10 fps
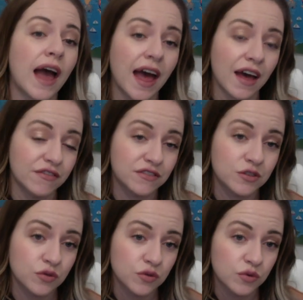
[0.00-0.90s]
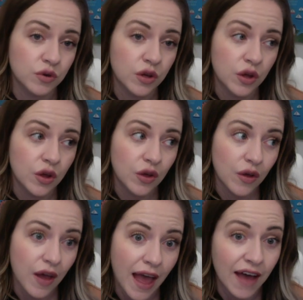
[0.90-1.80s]
have to
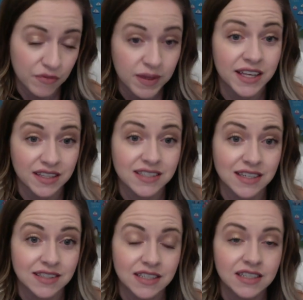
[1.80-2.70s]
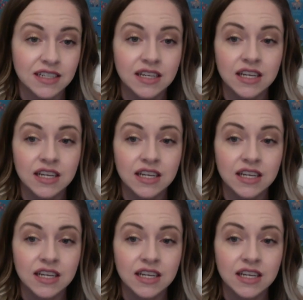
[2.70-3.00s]
be consistent.